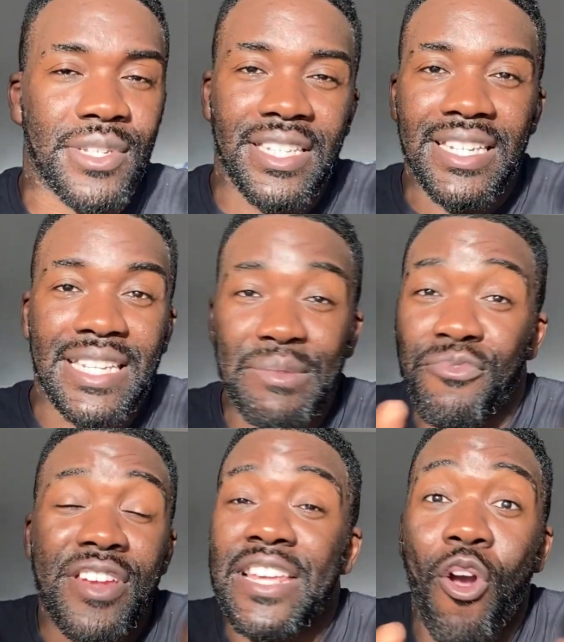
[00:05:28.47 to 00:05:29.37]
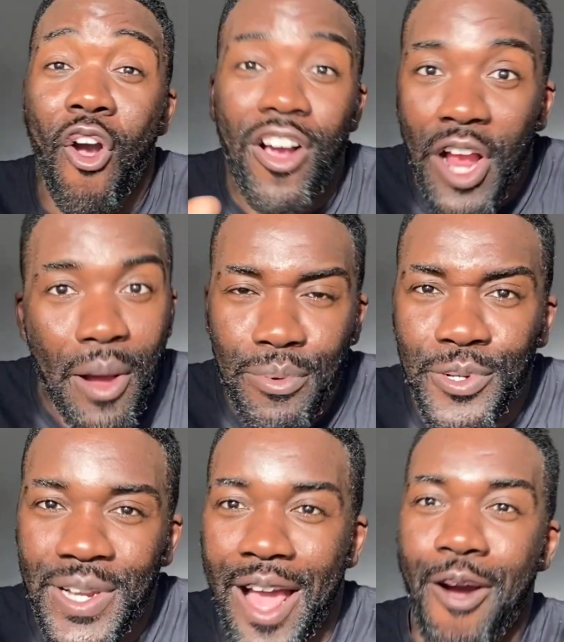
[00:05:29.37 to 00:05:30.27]
you see these really hot
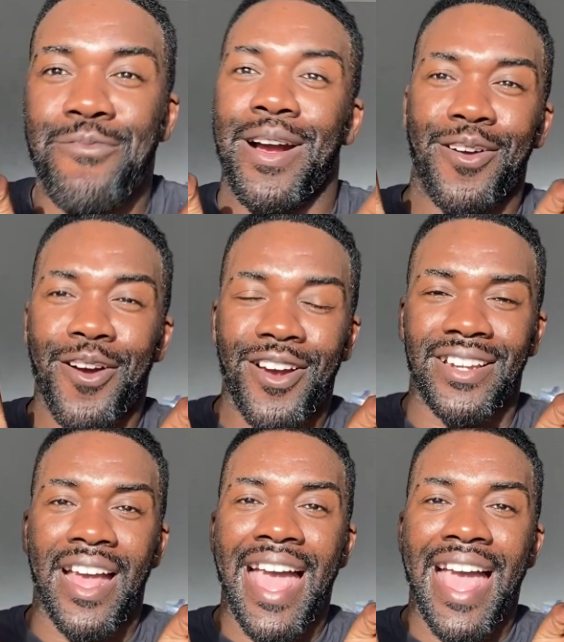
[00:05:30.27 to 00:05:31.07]
couples, you're like, oh my God.